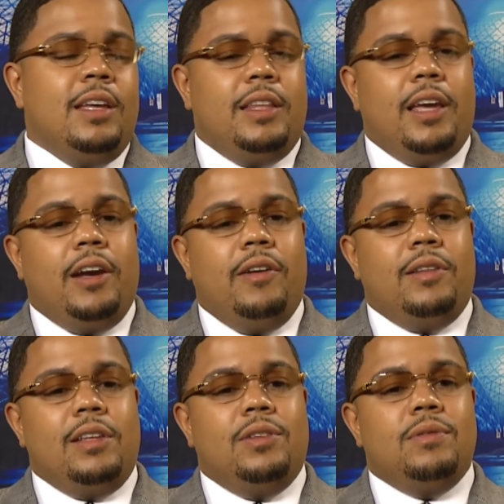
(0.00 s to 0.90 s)
They
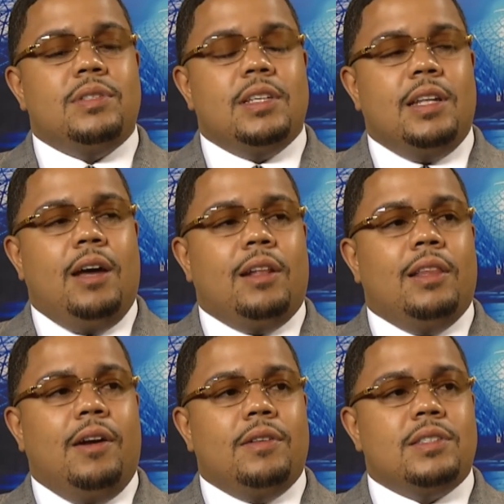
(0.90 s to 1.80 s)
currently do send out
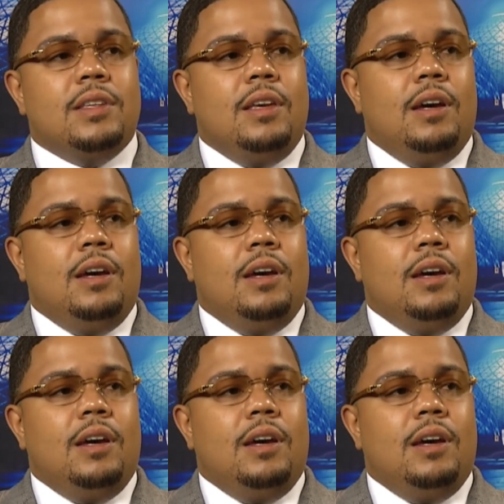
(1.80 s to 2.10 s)
alerts.